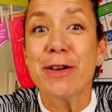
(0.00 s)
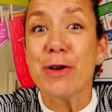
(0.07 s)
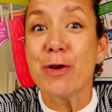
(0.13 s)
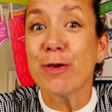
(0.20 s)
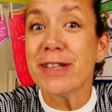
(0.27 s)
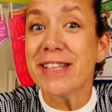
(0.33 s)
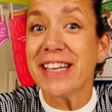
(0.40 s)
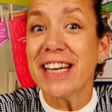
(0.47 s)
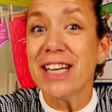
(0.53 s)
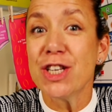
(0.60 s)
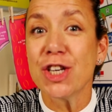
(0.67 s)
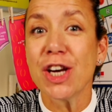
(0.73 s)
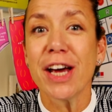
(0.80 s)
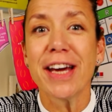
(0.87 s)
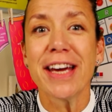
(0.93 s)
your
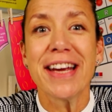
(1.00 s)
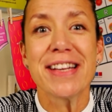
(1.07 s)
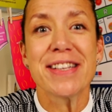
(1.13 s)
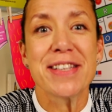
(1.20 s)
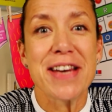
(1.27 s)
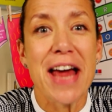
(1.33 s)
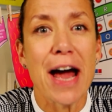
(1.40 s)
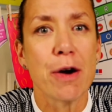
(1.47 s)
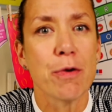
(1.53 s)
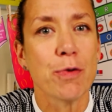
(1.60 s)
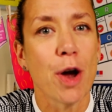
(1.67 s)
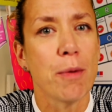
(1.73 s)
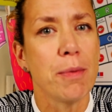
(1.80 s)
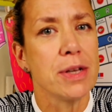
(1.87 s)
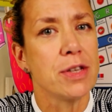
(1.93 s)
teacher is now
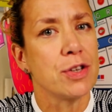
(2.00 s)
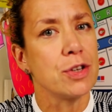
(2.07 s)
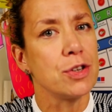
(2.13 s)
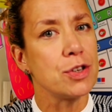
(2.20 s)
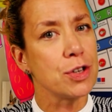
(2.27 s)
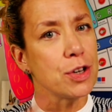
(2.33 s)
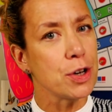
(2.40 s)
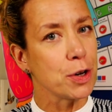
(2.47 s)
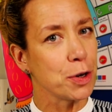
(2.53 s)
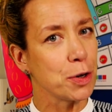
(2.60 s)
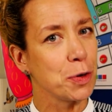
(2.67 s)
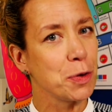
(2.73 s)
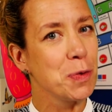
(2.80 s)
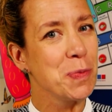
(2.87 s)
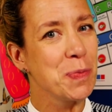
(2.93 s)
going to
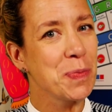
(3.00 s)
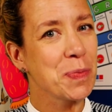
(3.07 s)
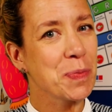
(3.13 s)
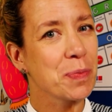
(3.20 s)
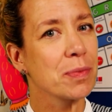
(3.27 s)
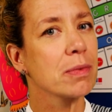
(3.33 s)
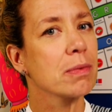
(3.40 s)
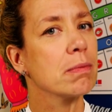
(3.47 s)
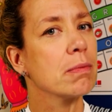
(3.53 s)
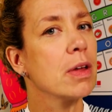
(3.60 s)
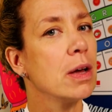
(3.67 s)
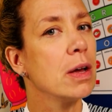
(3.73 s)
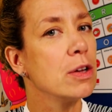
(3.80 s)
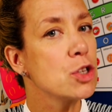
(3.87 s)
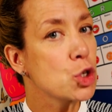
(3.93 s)
do
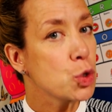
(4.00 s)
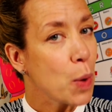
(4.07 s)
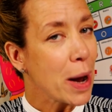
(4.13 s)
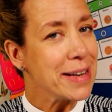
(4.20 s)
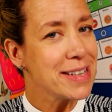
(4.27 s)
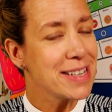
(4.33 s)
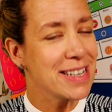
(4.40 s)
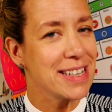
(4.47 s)
20